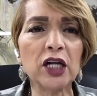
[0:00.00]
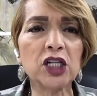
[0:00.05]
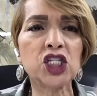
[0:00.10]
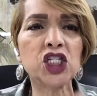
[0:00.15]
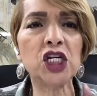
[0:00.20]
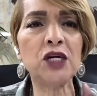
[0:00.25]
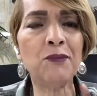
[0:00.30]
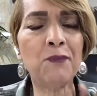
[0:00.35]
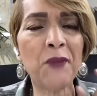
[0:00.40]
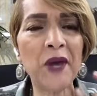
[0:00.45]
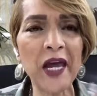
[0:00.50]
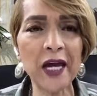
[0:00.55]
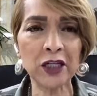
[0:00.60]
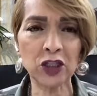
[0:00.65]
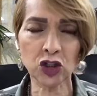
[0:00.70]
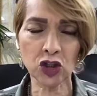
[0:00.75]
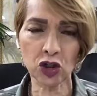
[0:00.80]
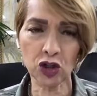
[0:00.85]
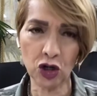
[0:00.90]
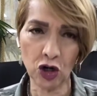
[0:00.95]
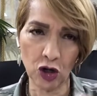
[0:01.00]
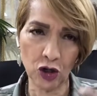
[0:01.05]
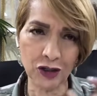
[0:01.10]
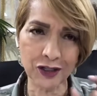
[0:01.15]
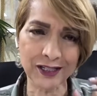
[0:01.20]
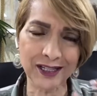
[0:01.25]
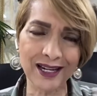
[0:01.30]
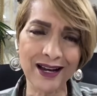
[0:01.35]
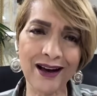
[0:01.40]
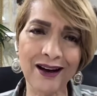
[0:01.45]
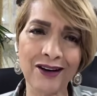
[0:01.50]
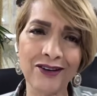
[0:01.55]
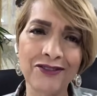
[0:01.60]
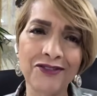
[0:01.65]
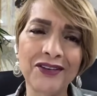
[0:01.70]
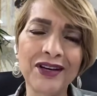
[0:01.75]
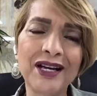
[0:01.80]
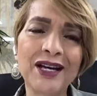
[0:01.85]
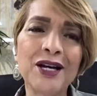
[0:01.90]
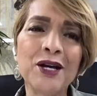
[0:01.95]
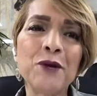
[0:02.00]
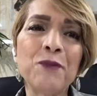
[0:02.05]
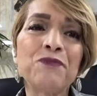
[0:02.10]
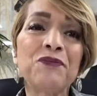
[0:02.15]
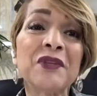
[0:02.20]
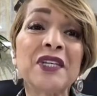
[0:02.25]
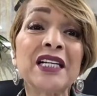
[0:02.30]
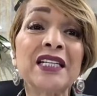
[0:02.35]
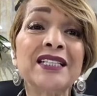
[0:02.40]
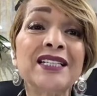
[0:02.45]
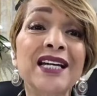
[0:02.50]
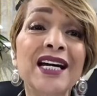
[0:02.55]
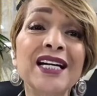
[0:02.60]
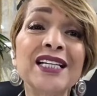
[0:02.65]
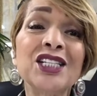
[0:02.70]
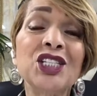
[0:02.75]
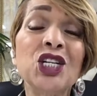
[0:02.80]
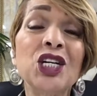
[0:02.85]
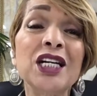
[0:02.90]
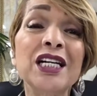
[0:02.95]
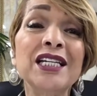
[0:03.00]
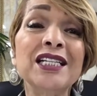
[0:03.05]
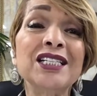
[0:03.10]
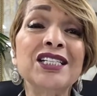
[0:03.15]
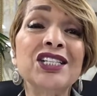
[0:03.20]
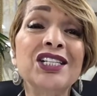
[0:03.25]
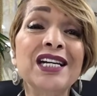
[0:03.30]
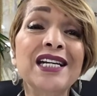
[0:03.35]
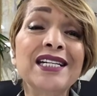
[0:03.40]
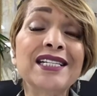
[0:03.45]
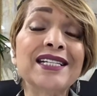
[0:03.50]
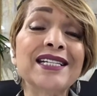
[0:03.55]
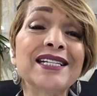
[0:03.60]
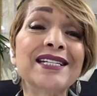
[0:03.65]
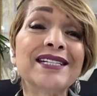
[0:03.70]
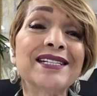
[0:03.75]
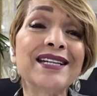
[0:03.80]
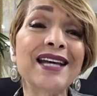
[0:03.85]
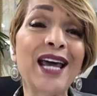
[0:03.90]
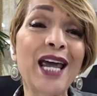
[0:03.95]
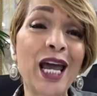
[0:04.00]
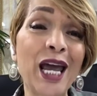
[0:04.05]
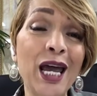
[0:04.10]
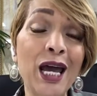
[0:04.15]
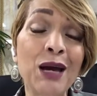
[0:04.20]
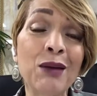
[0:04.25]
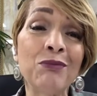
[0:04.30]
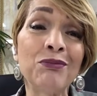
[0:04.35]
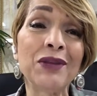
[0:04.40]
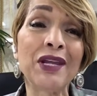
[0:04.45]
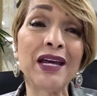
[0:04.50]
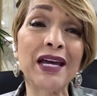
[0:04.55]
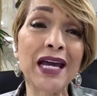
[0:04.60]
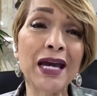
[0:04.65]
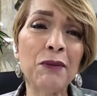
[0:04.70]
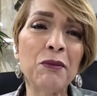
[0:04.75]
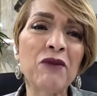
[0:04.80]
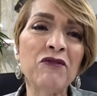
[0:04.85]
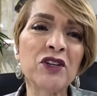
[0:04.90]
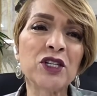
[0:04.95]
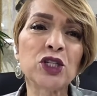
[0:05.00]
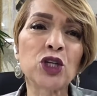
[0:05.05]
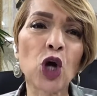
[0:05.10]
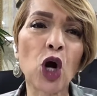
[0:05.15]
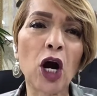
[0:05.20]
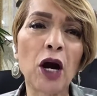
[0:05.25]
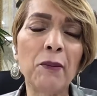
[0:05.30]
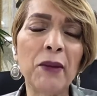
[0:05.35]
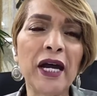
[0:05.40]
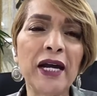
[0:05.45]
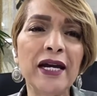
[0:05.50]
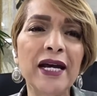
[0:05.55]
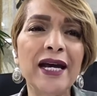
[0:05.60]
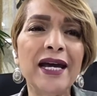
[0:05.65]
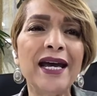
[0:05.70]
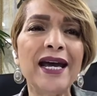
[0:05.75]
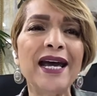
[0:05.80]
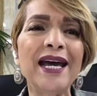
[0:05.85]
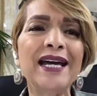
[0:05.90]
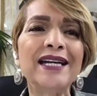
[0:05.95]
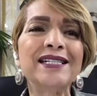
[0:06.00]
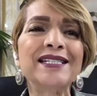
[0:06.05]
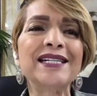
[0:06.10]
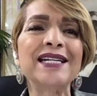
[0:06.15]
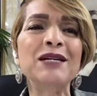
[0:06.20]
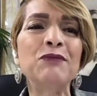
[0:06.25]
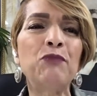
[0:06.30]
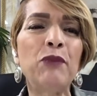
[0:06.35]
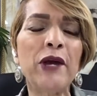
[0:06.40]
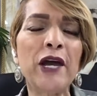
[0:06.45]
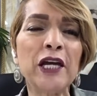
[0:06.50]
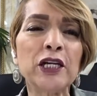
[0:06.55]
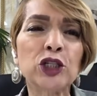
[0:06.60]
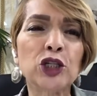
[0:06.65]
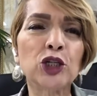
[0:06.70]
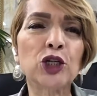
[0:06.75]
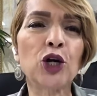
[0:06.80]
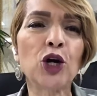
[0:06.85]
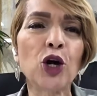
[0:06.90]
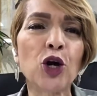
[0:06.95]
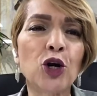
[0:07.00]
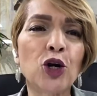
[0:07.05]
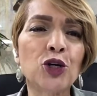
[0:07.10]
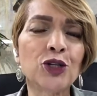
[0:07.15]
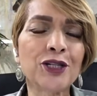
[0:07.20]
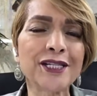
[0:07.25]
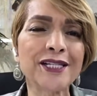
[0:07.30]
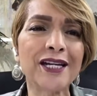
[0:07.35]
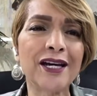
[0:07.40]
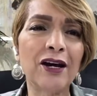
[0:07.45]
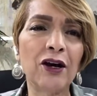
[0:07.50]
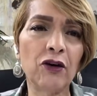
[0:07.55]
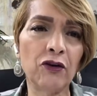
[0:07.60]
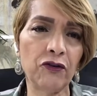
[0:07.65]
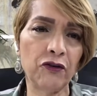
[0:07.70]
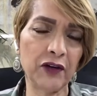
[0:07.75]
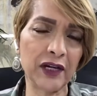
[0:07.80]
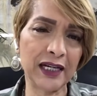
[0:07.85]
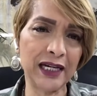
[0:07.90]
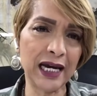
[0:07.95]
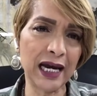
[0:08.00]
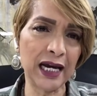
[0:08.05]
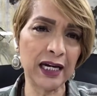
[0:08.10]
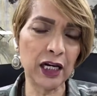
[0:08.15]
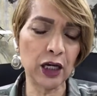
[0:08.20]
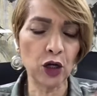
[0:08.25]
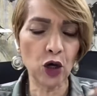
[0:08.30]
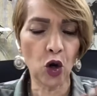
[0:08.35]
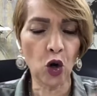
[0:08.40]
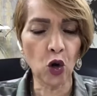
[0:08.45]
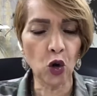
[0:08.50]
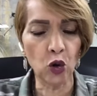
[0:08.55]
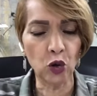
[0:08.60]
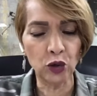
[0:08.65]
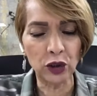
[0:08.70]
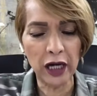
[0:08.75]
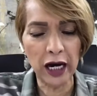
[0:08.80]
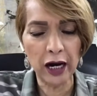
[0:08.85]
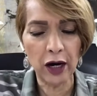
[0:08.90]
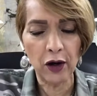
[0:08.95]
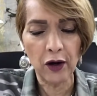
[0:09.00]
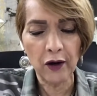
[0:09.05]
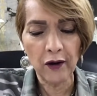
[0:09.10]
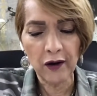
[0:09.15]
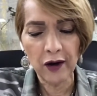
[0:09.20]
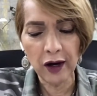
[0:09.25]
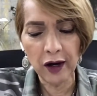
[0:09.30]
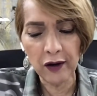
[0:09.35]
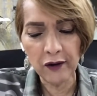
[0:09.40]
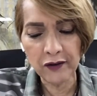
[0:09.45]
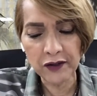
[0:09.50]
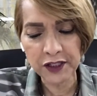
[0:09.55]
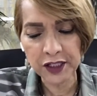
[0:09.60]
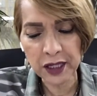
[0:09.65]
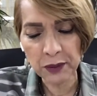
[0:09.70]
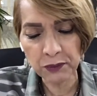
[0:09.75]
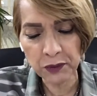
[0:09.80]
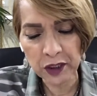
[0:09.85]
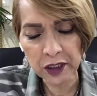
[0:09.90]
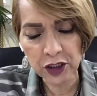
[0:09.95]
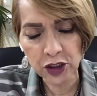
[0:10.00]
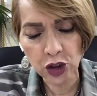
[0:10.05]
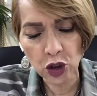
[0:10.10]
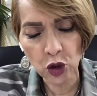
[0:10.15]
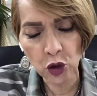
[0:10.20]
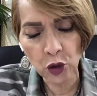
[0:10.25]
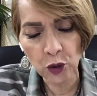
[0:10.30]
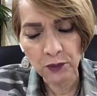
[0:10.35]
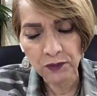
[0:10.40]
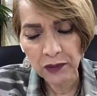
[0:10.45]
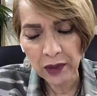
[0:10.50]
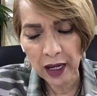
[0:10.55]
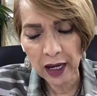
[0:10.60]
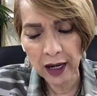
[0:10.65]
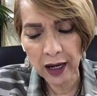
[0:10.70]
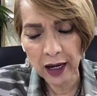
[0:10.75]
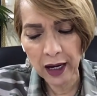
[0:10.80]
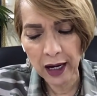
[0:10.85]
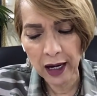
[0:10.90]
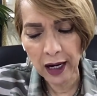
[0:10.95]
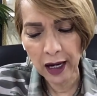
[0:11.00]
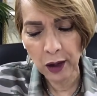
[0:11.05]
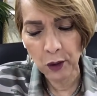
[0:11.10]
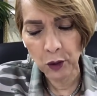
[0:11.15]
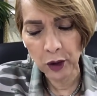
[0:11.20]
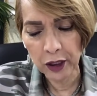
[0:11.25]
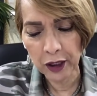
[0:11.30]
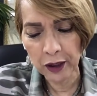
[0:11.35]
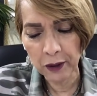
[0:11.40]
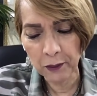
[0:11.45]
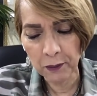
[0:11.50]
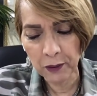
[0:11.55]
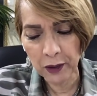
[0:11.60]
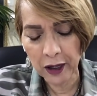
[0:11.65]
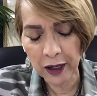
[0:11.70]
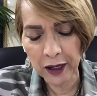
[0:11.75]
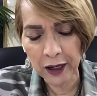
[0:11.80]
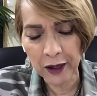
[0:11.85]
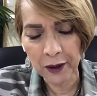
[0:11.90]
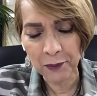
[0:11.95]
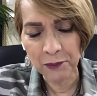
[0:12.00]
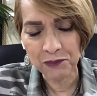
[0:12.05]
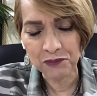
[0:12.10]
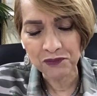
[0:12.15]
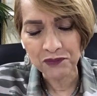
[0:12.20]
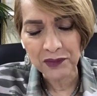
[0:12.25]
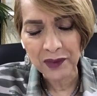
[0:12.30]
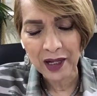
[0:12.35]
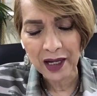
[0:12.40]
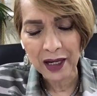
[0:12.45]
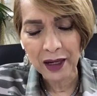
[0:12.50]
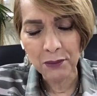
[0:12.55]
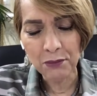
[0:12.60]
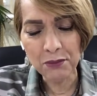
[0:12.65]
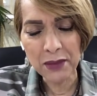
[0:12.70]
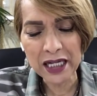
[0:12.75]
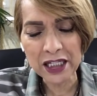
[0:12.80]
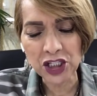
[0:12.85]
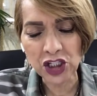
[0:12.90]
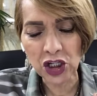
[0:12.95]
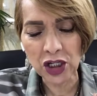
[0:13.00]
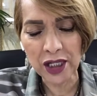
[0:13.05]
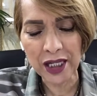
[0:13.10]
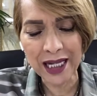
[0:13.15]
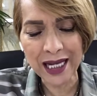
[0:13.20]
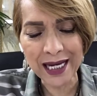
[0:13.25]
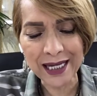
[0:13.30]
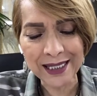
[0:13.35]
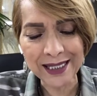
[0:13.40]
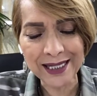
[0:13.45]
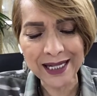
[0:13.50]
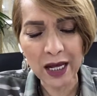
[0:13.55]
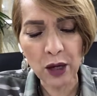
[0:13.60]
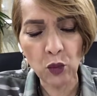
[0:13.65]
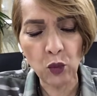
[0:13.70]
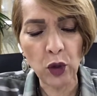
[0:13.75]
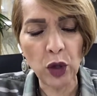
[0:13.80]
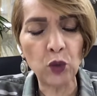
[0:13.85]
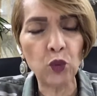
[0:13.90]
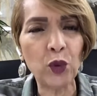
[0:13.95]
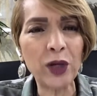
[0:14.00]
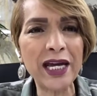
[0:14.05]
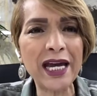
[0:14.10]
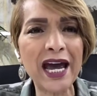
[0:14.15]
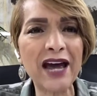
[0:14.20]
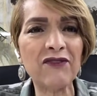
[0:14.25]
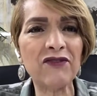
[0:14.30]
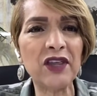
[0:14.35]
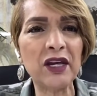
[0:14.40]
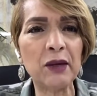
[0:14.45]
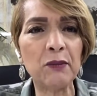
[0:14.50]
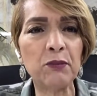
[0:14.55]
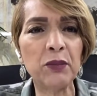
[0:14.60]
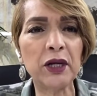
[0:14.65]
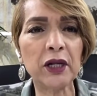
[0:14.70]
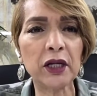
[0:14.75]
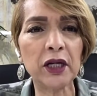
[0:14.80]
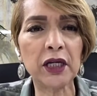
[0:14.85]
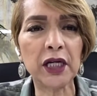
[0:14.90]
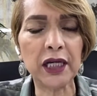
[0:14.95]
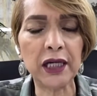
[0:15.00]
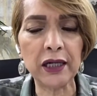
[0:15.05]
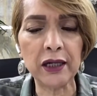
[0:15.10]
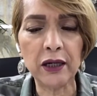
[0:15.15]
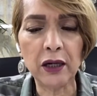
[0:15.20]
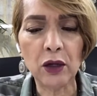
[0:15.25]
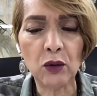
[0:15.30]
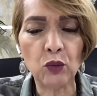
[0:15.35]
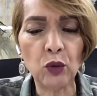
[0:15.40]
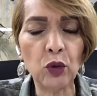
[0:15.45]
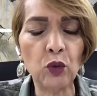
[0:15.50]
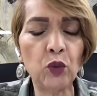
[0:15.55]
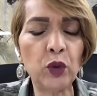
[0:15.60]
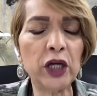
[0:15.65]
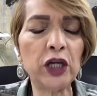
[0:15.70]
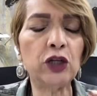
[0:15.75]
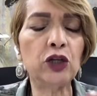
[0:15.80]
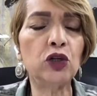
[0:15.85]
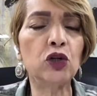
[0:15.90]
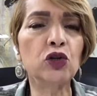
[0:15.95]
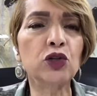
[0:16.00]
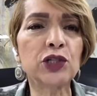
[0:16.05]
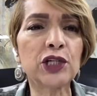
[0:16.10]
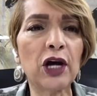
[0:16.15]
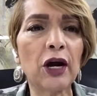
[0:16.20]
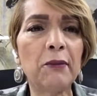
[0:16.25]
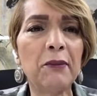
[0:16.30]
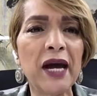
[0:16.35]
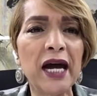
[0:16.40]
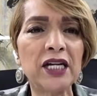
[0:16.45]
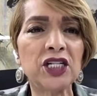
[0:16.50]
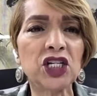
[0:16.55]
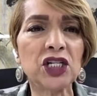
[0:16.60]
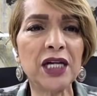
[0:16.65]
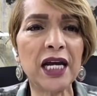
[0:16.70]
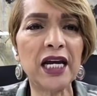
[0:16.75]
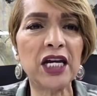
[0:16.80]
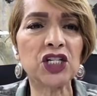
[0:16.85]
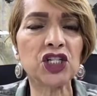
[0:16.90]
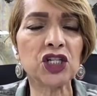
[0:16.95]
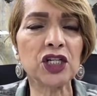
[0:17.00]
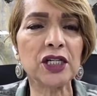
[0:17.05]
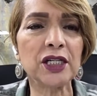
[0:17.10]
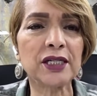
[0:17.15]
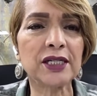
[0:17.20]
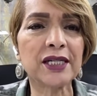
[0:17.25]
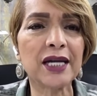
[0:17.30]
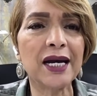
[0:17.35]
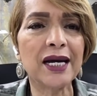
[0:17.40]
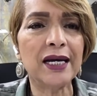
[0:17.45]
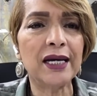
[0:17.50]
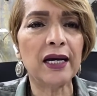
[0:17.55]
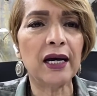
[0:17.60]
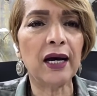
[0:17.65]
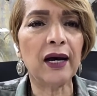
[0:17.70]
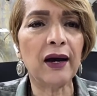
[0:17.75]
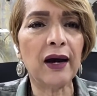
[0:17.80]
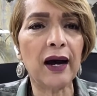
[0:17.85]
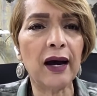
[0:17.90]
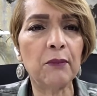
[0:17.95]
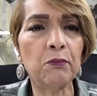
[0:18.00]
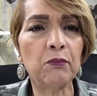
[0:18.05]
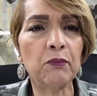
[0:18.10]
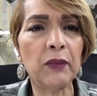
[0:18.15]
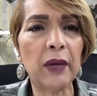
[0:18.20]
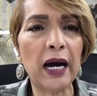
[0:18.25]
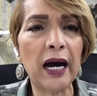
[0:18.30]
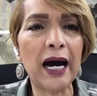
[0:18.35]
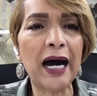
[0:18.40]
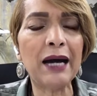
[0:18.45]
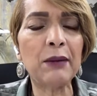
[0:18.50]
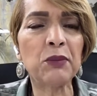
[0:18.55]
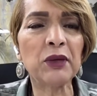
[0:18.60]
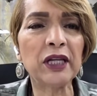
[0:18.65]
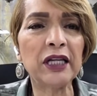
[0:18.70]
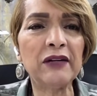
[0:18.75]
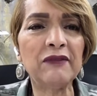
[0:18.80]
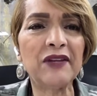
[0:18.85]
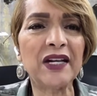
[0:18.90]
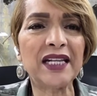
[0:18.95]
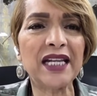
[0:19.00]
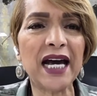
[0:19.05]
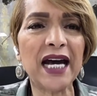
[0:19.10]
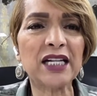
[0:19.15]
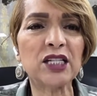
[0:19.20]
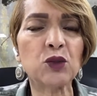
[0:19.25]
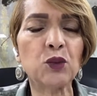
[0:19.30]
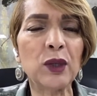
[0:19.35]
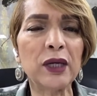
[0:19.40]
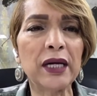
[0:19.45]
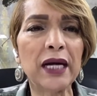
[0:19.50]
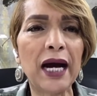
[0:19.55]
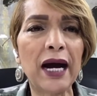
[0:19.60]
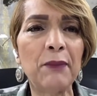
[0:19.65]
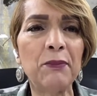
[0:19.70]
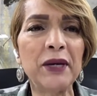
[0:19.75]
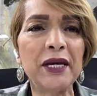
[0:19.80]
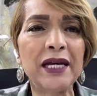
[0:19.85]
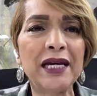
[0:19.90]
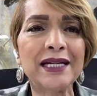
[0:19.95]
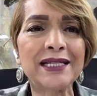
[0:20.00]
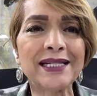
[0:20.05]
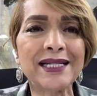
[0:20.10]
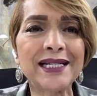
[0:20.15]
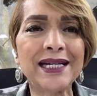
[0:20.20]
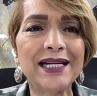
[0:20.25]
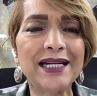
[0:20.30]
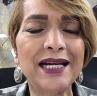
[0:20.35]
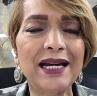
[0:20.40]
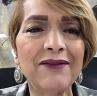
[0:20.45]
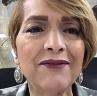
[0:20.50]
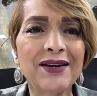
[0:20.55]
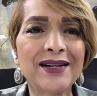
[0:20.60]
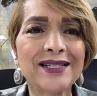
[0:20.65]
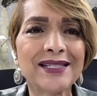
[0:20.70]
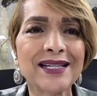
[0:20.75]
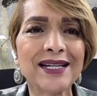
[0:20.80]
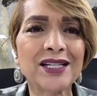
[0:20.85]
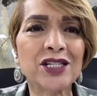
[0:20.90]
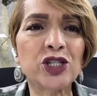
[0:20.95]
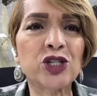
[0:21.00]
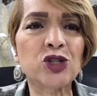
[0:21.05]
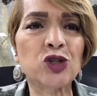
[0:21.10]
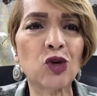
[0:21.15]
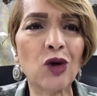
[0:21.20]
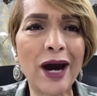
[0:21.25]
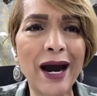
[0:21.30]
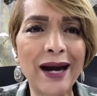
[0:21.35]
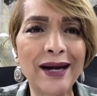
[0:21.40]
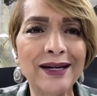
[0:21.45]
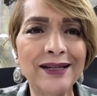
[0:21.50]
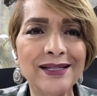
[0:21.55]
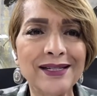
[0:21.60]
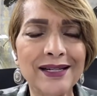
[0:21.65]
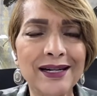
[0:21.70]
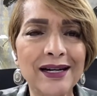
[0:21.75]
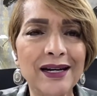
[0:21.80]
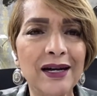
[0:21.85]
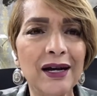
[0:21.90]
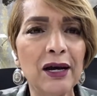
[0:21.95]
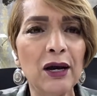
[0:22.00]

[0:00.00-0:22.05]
She pictured herself touching Jesus' hem, the hem of his garment, and she pictured herself getting whole. Now, uh, something, so uh, I, I want to um, mention this that when we have the ability, when we use our imaginations, uh, uh I believe that that's when God begins to give us a strategy.